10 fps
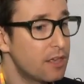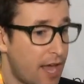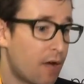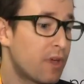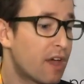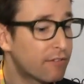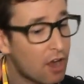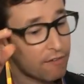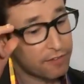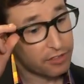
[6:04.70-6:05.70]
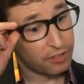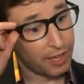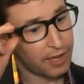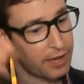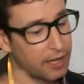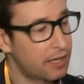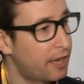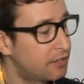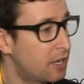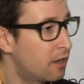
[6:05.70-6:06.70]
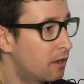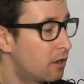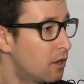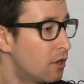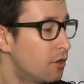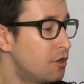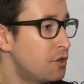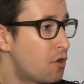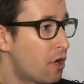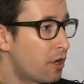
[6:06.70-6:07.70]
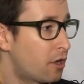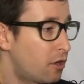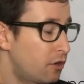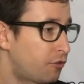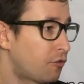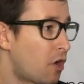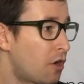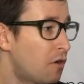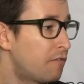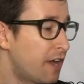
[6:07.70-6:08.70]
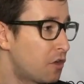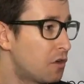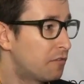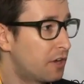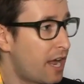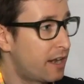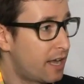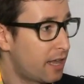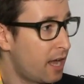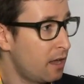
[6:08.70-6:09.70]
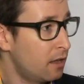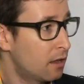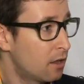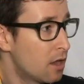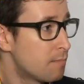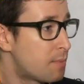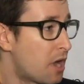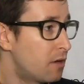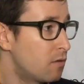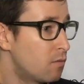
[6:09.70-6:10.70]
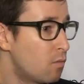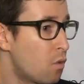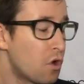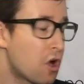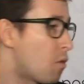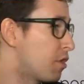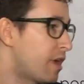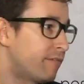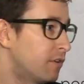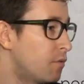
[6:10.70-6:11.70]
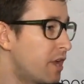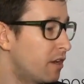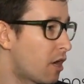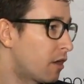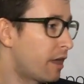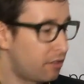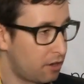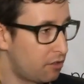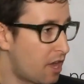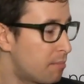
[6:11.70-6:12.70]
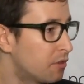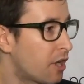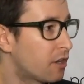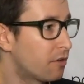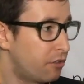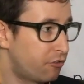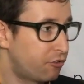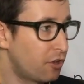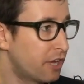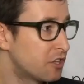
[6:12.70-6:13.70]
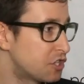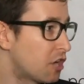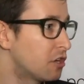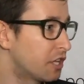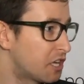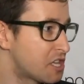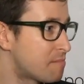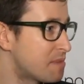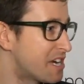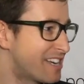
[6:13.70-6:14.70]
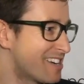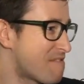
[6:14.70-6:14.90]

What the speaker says: Yeah, we have an office in Atlanta, New York, Toronto, Vancouver, and LA, but we'll go wherever. As an example, Narcos is shooting in the jungle in Colombia, no